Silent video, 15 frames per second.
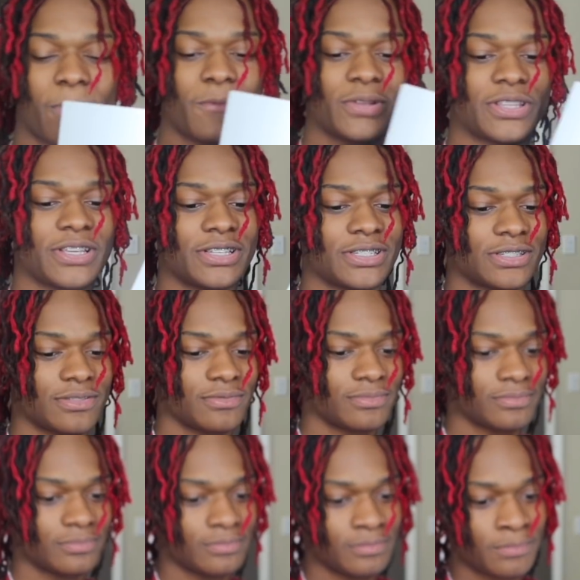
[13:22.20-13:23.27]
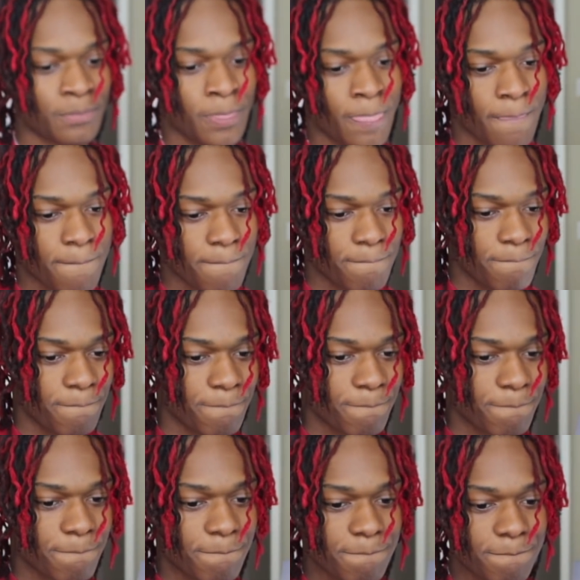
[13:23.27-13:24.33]
with this.
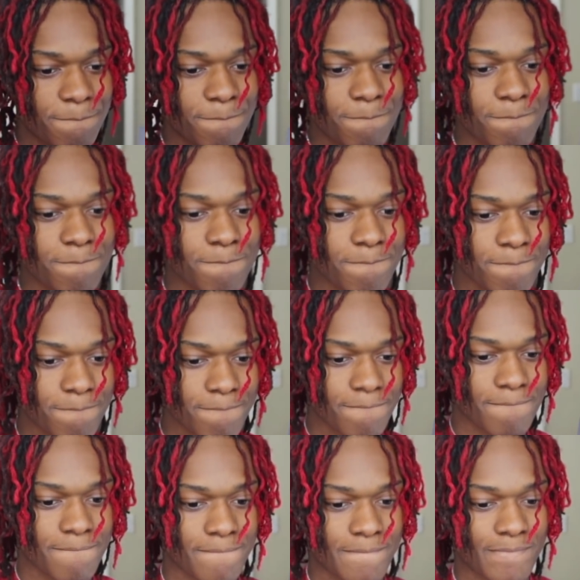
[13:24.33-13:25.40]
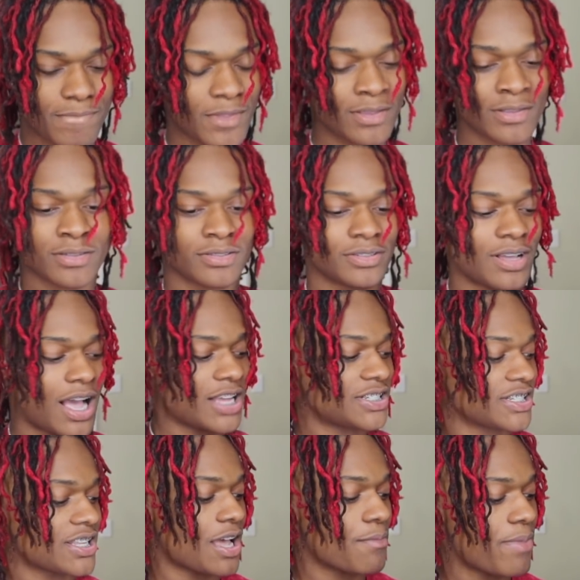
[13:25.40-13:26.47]
You still in? Mm mm. I
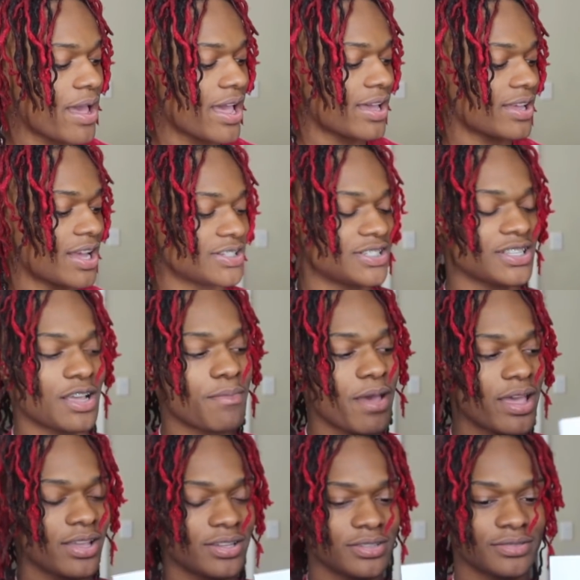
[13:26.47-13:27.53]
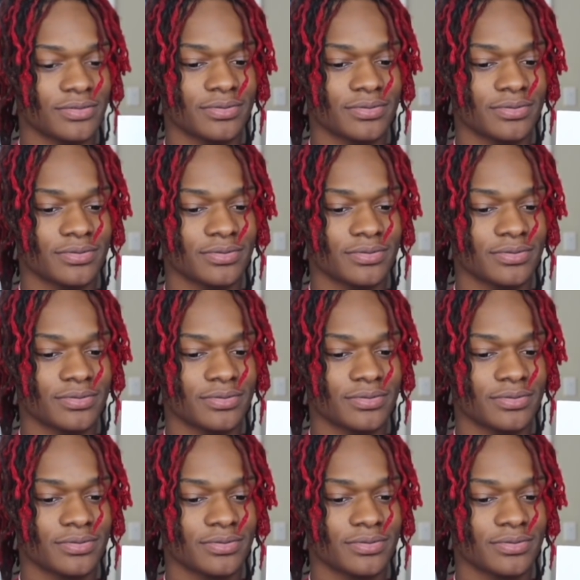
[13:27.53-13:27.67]
just got back. I just got back.